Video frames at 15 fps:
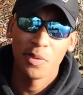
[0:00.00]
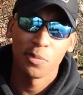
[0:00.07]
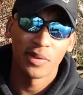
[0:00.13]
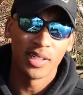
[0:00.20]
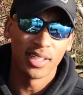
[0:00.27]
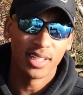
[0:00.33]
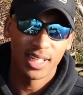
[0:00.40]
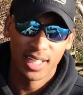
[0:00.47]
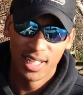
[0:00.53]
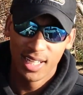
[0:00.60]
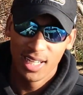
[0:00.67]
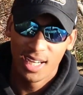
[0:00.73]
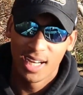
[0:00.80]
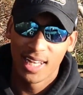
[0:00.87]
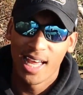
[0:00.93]
But
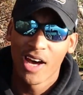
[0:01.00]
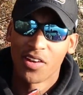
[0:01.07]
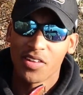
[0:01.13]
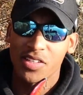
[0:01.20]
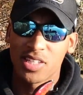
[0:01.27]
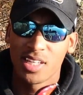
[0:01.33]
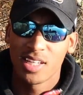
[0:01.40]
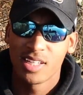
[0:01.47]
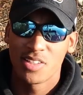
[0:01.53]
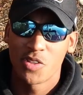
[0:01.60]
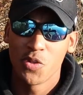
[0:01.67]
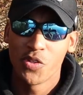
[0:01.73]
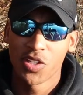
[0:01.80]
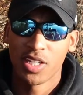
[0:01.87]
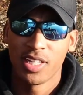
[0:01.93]
allow this thing, as
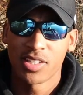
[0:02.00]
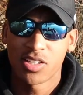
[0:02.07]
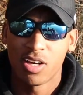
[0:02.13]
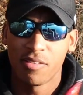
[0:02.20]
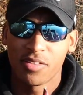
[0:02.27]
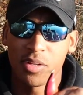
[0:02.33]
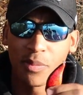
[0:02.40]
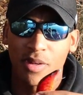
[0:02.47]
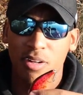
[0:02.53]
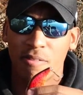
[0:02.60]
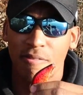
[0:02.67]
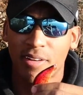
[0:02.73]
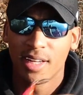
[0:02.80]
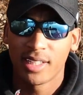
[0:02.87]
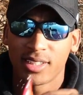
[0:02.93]
soon as it hits off something to
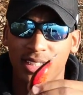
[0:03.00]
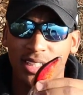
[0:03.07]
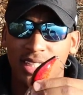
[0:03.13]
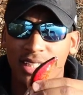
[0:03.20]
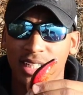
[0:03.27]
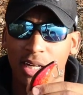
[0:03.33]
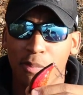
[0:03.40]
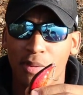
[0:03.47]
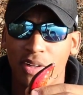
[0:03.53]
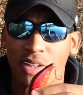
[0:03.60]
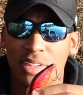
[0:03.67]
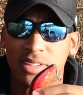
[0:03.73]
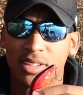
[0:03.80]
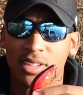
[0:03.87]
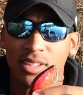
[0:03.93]
flex, let it
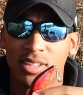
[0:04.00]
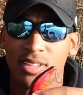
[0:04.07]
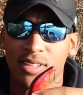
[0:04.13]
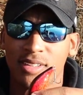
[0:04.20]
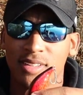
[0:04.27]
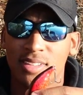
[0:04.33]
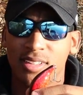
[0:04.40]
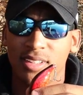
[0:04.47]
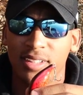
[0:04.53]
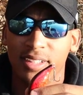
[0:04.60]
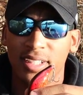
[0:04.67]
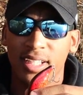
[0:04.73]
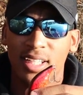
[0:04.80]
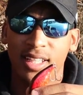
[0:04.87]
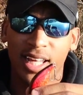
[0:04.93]
pause.
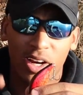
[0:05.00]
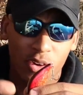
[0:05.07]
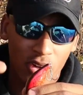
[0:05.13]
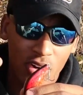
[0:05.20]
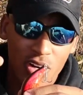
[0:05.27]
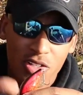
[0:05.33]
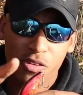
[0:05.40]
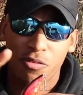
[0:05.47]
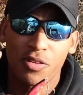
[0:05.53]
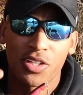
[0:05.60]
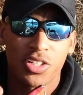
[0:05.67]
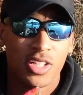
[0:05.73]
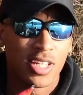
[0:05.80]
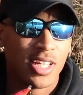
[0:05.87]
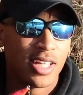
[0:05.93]
That'll cause a
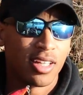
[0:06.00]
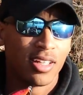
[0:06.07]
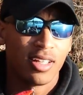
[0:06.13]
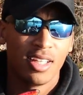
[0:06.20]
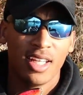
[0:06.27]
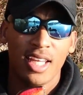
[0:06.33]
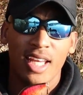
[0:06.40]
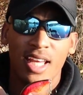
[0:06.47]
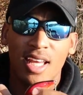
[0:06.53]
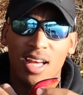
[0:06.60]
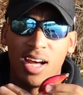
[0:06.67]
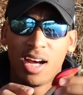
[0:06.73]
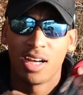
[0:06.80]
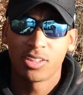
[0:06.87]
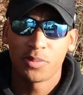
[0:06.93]
fish to hit it.
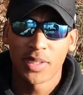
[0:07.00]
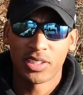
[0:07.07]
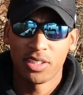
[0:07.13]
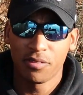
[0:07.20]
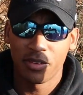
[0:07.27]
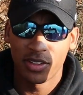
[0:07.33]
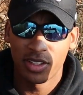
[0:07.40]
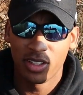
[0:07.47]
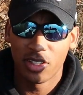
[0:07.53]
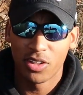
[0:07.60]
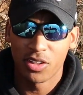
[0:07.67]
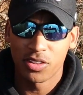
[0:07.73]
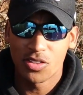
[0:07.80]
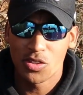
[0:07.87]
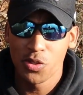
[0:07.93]
Especially if you're,
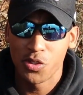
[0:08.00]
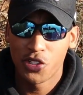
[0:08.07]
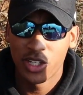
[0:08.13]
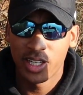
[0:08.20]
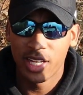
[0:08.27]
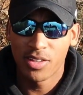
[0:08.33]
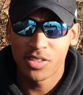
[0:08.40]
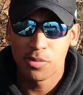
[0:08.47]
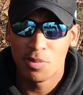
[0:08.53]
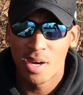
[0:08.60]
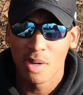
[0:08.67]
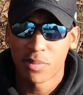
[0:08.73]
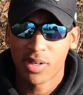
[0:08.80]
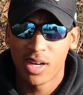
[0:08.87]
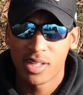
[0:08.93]
as soon as you get down to
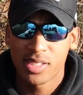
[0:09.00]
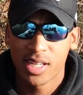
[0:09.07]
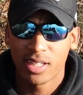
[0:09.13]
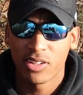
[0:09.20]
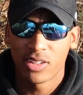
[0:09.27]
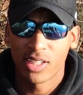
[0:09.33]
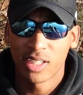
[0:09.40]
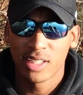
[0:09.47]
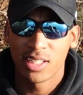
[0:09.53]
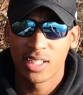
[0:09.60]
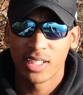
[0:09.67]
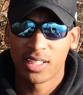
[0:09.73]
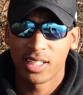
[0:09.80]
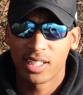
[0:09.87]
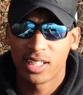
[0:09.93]
bottom contact, you're
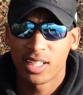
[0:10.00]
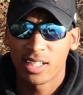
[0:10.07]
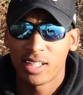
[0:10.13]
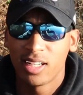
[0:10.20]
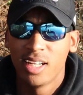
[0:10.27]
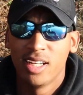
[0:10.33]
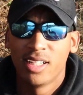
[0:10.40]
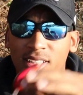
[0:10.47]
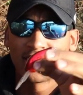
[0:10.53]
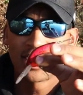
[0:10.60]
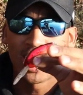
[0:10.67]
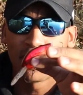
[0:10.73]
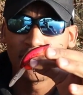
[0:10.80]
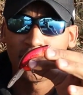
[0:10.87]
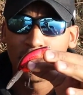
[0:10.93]
digging,
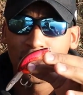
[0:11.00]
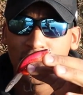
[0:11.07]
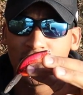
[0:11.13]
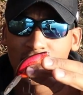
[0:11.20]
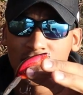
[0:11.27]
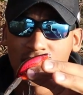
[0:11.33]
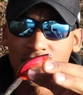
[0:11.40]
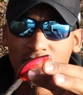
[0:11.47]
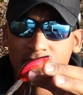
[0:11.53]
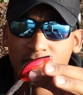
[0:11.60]
stop, let it pause.